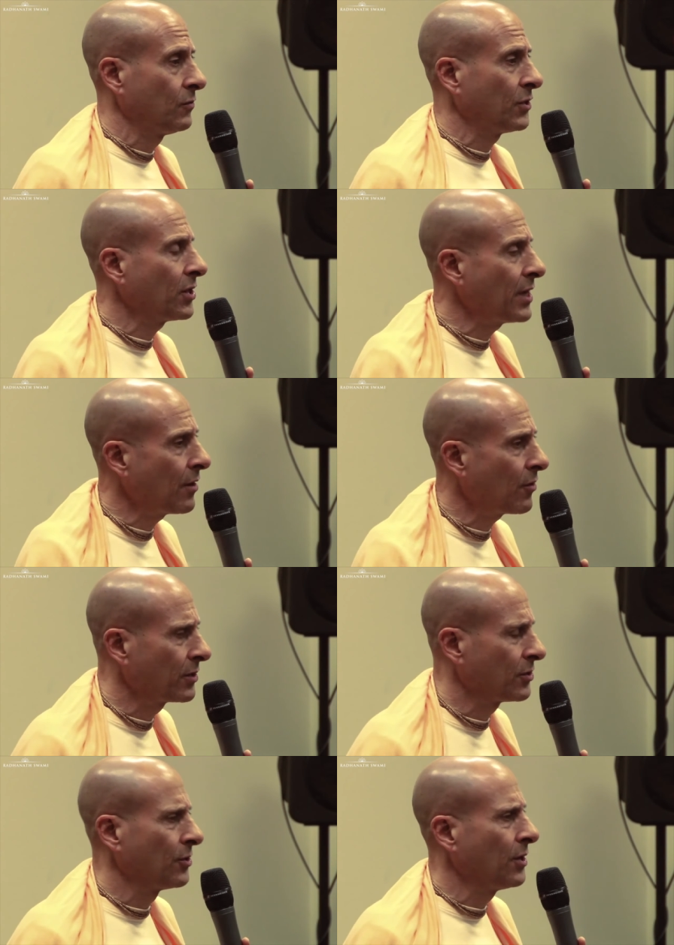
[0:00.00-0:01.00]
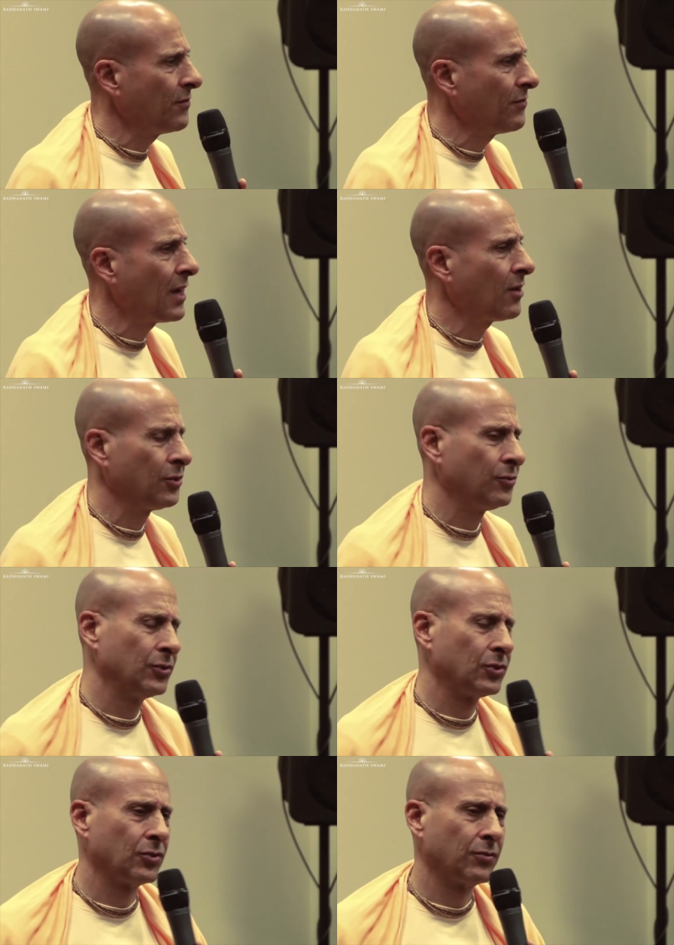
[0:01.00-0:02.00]
with character and
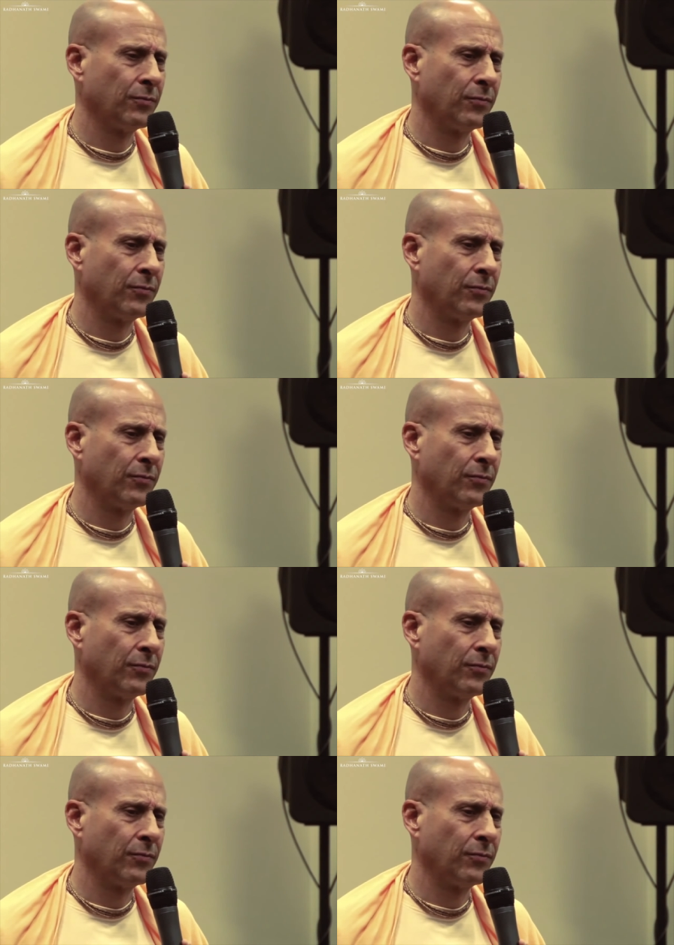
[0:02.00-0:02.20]
values.